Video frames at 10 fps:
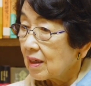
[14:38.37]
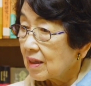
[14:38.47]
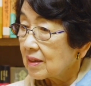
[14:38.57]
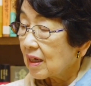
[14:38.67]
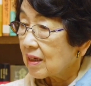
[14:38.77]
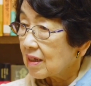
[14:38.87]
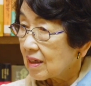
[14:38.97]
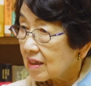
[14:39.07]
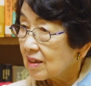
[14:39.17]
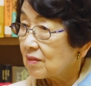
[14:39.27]
and I
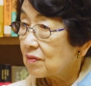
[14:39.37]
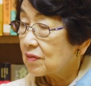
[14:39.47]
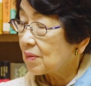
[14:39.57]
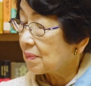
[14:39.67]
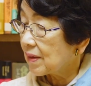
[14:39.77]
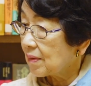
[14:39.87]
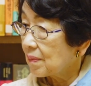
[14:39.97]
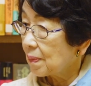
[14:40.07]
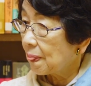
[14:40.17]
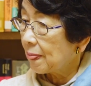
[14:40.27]
learned from
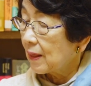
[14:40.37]
them.